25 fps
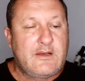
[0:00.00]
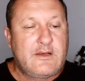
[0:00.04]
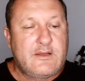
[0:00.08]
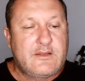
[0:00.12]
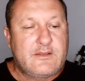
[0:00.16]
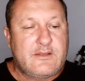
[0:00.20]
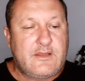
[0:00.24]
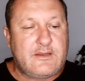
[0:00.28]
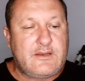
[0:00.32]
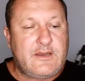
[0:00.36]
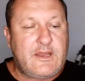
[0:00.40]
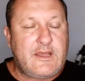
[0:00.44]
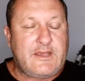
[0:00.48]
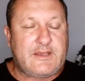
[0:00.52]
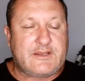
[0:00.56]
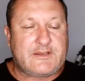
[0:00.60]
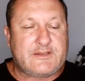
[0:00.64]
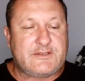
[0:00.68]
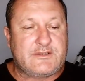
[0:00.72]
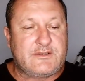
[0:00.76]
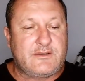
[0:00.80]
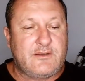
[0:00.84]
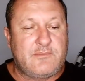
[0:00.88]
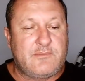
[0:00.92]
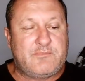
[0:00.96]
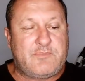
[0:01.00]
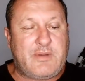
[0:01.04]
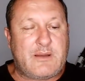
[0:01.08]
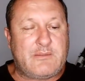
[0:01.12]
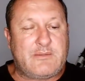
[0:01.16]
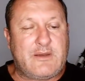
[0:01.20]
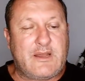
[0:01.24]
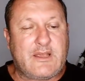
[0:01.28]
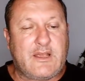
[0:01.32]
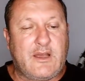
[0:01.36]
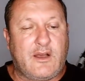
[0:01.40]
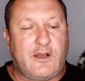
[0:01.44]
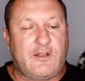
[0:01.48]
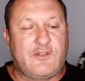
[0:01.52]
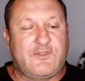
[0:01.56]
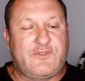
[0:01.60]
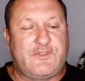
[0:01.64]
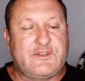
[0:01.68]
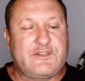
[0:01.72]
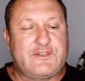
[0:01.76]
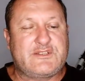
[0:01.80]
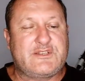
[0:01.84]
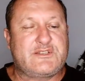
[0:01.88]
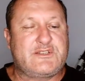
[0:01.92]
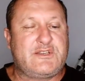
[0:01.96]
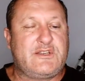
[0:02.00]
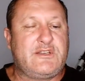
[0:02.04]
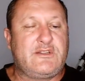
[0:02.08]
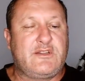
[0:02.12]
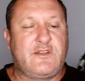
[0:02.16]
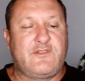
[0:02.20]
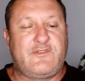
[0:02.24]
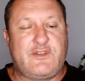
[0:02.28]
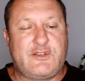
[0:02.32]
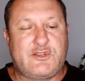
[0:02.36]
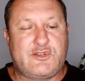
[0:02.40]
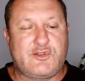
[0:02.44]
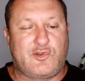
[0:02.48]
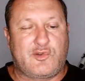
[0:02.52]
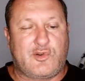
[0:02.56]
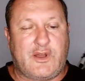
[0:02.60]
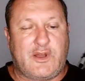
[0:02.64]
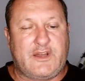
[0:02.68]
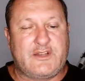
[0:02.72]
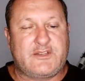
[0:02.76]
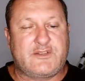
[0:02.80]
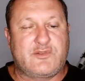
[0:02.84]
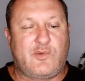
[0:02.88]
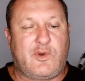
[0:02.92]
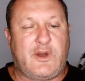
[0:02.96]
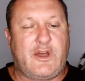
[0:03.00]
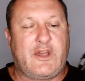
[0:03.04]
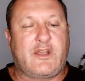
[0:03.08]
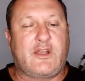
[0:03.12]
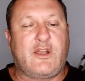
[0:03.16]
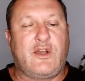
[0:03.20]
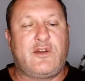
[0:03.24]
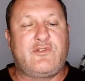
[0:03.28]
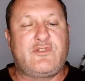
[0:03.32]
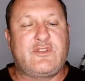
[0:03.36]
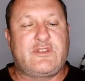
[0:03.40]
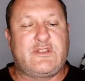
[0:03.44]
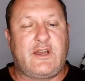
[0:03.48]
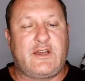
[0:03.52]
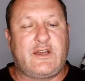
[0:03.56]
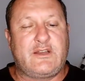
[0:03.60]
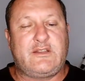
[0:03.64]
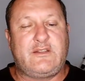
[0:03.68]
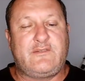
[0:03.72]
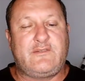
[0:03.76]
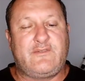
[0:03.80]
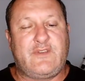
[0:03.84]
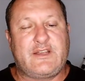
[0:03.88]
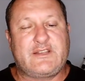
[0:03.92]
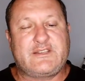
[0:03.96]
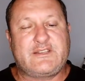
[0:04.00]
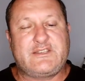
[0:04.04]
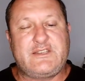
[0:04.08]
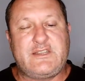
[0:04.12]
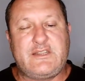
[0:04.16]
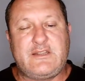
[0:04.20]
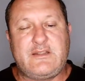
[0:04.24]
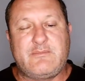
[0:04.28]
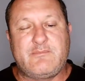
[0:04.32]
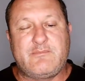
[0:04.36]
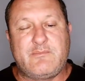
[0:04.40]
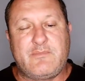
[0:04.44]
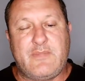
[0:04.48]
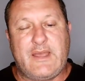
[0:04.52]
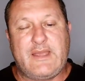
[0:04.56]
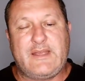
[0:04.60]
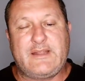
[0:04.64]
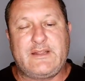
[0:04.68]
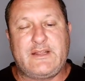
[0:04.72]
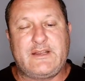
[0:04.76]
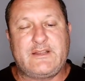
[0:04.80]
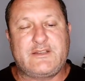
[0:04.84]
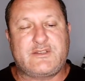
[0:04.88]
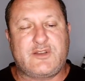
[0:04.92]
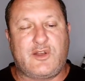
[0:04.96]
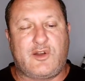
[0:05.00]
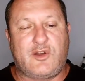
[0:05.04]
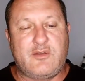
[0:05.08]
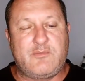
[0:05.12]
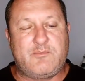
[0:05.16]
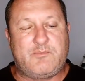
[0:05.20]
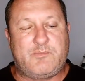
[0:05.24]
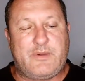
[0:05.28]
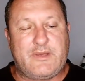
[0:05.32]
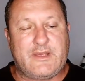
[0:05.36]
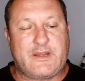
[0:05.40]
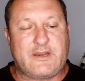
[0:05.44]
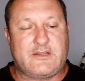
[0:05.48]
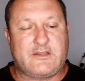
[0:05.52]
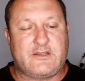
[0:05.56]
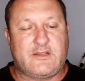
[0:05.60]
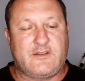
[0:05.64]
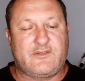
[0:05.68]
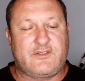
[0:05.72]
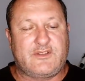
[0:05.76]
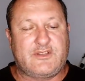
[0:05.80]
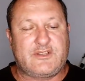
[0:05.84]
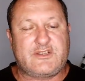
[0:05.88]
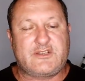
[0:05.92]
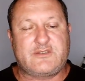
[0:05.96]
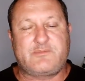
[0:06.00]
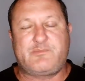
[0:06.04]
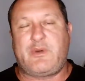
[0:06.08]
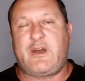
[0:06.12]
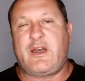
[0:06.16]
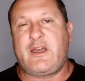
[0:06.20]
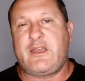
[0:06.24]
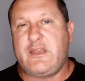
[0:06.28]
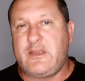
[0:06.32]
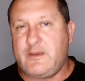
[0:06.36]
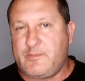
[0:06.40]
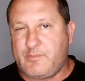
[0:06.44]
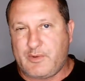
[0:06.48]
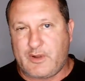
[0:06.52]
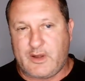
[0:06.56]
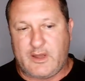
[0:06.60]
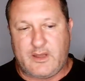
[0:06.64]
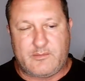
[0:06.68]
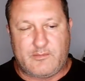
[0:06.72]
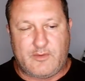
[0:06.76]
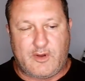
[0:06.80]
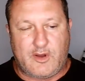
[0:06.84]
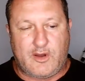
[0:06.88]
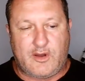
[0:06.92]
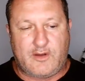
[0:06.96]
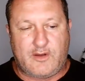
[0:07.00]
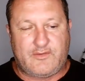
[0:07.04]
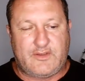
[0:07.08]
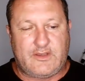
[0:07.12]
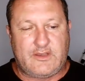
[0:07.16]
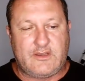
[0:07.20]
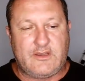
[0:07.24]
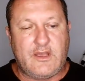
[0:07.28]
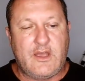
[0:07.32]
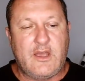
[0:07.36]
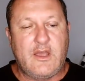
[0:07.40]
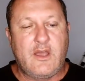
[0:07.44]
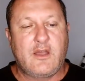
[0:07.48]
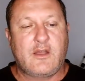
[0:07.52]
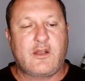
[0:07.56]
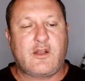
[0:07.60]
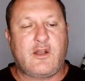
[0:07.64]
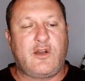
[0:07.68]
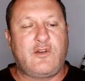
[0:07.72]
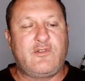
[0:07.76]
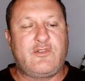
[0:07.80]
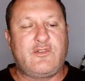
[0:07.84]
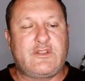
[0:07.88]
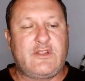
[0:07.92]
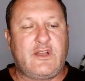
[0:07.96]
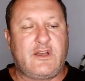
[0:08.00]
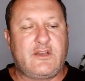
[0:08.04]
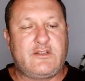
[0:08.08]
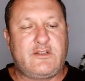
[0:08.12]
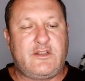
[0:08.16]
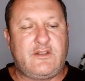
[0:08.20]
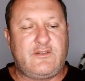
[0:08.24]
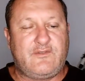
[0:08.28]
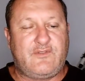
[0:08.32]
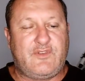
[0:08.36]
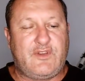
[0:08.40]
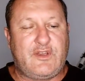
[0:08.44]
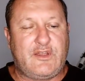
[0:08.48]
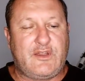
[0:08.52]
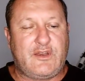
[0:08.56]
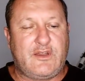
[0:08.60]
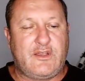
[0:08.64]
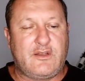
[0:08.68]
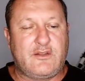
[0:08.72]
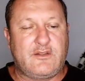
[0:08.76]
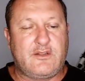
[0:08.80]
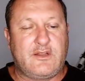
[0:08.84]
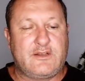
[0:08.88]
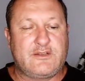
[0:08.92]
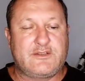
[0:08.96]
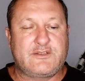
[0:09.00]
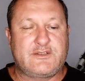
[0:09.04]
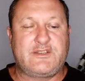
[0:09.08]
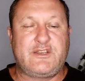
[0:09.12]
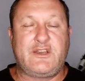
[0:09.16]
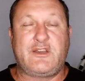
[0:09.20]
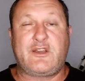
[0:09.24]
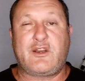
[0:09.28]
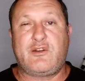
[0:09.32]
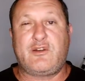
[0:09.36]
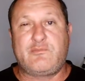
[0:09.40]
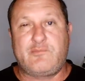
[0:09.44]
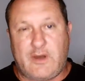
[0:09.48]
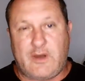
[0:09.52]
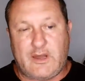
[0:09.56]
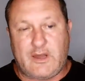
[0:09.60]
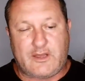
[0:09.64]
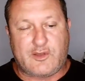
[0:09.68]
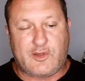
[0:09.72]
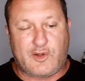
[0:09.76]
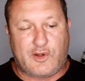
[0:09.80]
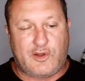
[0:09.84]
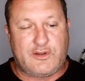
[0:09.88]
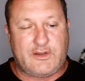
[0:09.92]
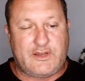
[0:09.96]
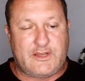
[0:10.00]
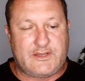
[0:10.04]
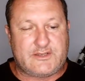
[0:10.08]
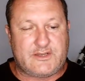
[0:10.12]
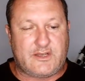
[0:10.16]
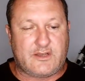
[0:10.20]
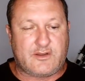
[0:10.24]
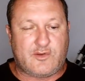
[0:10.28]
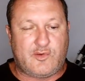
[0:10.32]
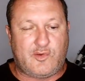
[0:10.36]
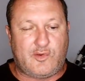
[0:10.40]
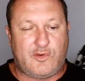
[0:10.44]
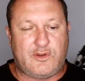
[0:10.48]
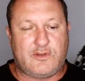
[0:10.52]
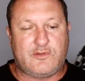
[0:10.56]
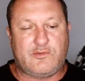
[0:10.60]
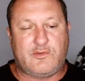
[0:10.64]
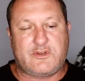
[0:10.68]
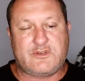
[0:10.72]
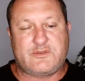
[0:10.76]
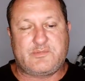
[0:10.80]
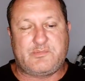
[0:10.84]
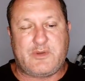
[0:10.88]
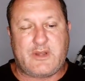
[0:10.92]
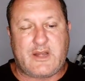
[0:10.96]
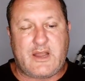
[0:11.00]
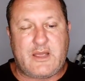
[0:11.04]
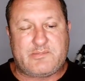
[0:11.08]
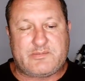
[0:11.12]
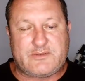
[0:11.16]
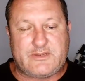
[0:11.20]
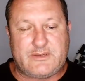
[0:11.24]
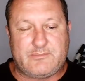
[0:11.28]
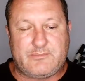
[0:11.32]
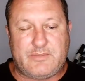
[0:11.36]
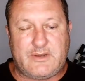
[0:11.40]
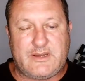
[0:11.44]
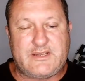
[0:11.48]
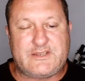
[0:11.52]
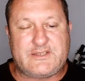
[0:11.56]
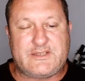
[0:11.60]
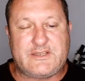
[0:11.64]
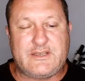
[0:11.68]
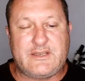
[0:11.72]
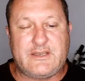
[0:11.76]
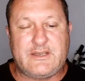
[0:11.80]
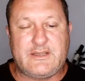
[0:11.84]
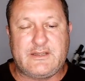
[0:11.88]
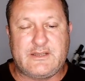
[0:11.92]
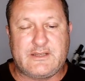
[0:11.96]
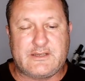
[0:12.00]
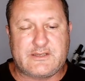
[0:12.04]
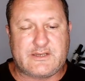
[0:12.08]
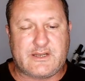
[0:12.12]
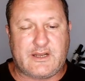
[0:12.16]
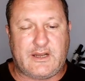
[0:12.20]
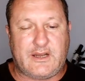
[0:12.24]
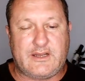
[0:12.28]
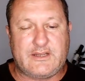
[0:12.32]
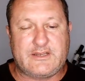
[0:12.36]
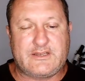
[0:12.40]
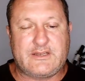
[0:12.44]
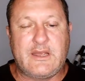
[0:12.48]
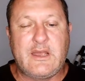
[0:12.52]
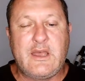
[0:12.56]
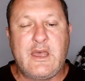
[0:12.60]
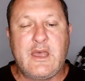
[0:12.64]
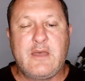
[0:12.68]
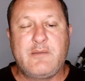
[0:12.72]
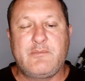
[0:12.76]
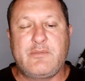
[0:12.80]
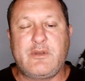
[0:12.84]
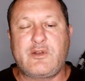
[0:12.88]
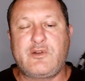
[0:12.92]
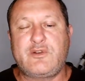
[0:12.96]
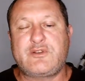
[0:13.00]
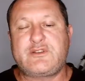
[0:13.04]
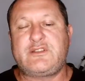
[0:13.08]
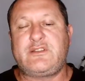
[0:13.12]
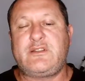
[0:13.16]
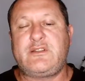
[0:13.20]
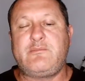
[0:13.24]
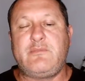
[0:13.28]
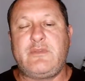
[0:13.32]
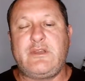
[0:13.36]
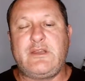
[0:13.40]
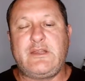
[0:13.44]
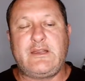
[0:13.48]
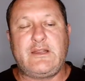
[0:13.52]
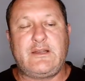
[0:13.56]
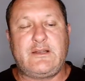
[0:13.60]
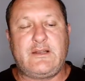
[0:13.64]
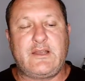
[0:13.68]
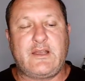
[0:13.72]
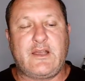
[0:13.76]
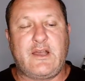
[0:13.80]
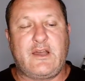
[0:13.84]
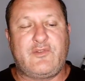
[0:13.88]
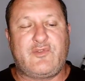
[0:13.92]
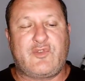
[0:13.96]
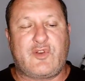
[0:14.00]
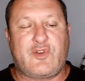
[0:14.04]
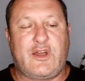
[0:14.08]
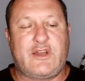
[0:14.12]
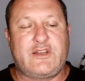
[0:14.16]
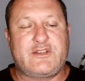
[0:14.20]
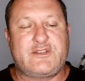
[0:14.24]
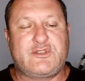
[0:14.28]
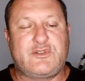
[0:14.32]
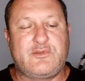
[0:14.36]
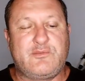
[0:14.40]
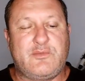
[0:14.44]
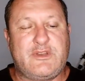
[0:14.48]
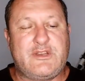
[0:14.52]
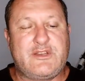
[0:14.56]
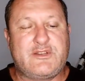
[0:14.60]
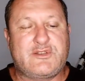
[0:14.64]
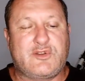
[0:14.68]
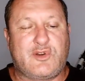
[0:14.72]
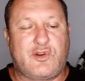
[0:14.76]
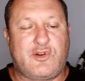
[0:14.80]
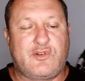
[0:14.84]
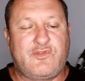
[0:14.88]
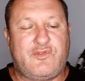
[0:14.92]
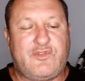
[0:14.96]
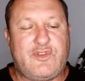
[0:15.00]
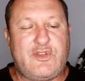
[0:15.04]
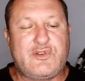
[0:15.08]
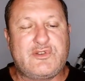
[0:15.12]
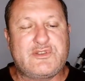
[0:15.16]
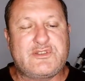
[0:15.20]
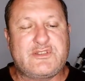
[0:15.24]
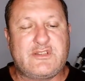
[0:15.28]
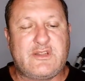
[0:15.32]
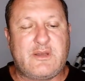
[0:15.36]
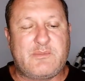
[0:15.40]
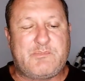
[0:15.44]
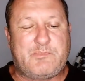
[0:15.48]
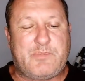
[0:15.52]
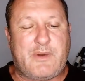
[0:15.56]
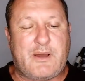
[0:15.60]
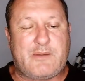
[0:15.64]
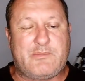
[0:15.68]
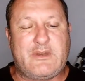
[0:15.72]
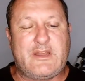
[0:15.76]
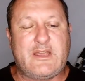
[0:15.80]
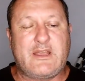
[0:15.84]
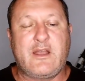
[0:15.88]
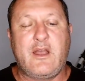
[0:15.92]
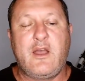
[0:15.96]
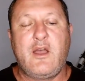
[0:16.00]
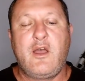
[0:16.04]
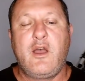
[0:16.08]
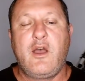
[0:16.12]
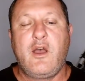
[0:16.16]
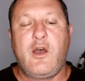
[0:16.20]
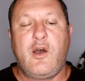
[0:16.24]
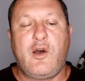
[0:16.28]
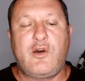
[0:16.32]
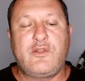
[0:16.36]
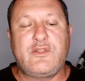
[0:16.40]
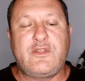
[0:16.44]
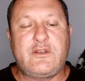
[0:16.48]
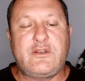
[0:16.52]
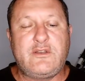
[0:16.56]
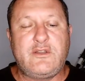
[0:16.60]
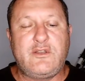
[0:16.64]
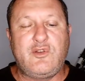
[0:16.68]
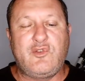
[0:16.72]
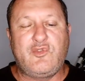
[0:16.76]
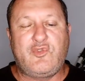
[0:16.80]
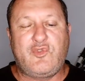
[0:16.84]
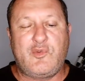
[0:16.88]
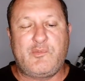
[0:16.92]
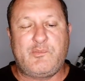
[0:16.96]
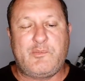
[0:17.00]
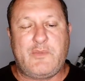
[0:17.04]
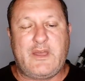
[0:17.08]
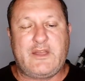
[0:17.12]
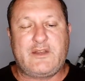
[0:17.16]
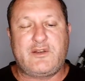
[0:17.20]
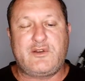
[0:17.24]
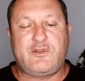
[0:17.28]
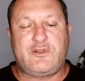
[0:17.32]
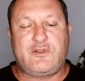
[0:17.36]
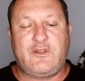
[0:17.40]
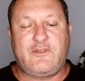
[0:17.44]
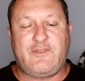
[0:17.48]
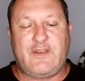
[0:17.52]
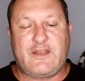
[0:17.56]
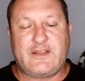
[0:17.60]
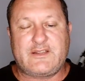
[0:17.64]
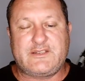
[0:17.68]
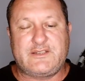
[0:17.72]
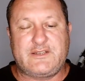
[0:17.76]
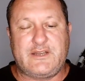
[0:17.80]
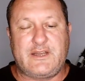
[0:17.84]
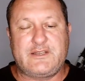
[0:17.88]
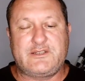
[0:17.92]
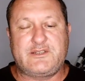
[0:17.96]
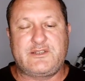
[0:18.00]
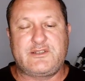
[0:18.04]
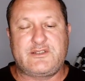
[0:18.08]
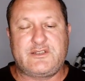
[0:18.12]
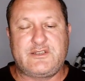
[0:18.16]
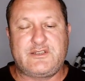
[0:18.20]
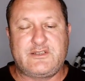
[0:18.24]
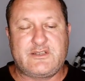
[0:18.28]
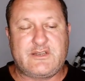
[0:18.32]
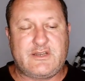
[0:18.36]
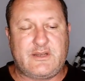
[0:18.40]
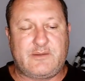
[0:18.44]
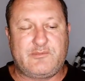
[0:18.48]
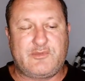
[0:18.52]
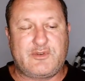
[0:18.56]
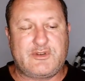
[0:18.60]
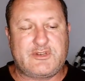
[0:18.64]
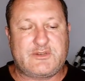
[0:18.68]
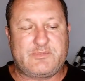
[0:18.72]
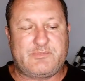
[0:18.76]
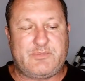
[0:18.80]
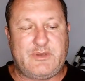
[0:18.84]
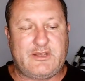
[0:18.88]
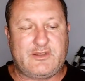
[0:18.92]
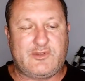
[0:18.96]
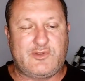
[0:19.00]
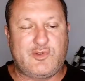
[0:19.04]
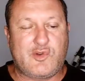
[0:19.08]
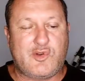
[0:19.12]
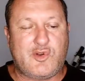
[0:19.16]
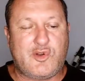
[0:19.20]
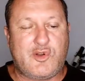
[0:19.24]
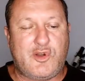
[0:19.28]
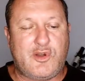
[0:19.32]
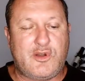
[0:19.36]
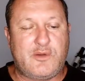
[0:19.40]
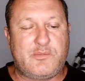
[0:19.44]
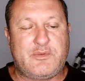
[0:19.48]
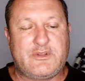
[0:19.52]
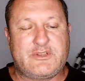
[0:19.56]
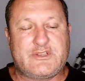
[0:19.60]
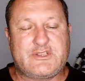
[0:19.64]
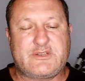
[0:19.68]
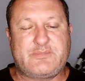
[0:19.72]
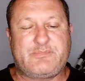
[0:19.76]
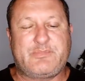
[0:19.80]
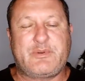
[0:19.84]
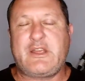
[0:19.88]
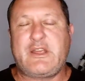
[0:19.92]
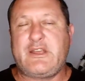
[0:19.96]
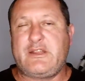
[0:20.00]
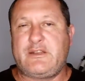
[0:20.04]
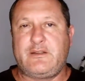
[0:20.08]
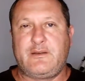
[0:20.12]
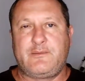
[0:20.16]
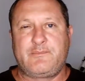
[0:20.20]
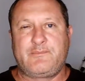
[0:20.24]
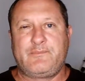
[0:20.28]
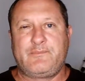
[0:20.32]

The next, public health versus individual rights. Why COVID-19 vaccine mandates are imperative. This is by Ibrahim Harvey. COVID-19 variant 0 micron, as I call it, was perhaps a blessing in disguise because it immediately gave rise to many strong views in the public on the need for mandatory vaccinations in some respect to curb its spread.